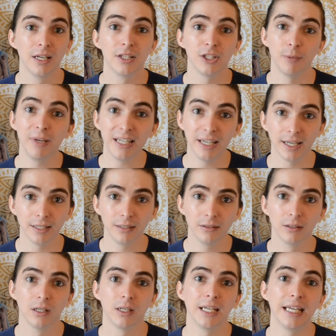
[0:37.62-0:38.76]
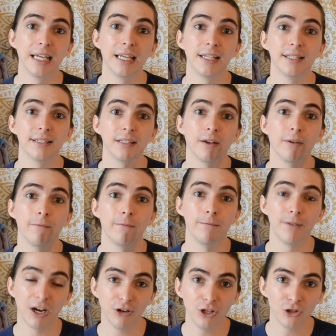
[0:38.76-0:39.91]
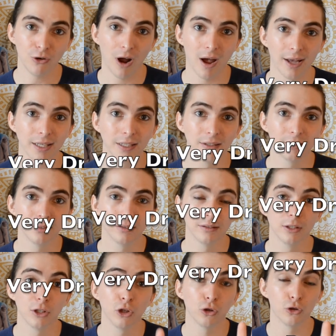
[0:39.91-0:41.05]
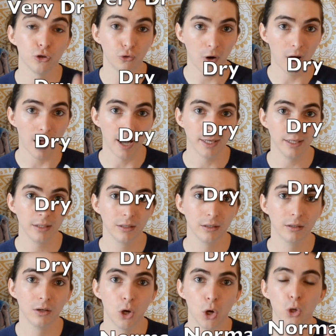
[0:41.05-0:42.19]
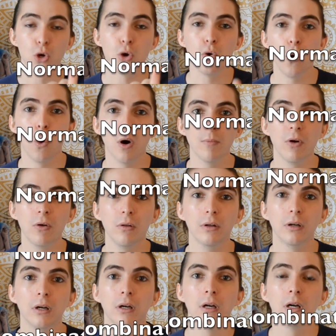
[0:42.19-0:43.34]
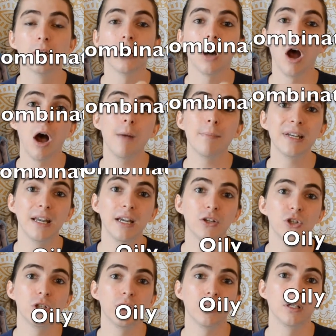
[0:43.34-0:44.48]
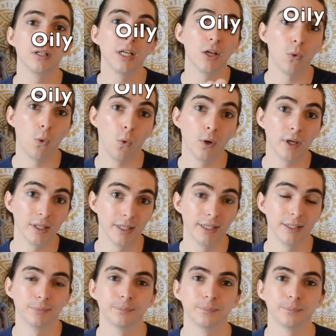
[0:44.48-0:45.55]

To begin is very dry, dry, normal, combination, and oily.